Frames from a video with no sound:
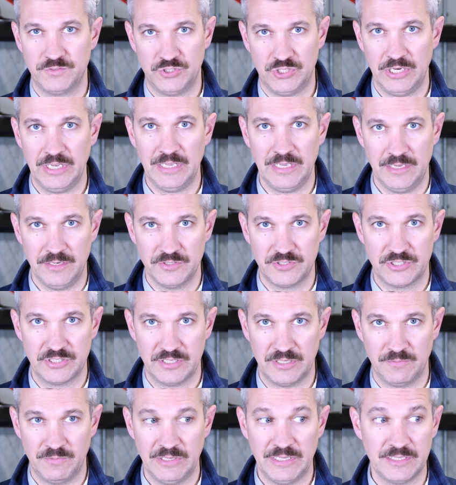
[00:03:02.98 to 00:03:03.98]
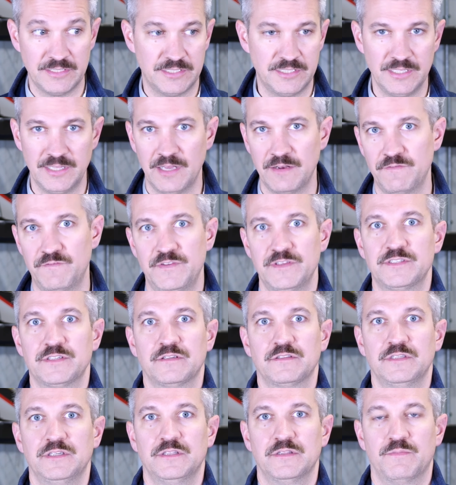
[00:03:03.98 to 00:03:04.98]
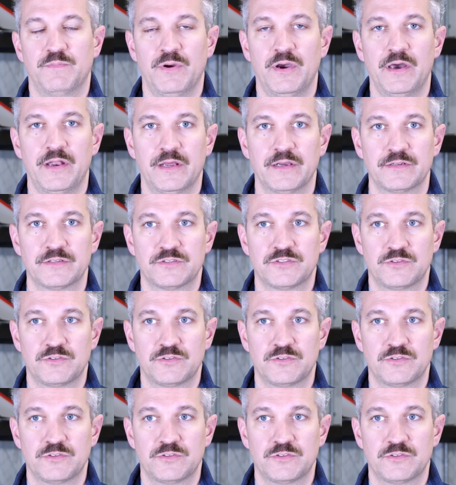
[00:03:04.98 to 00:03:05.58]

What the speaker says: changed, and we can see that physically in the product.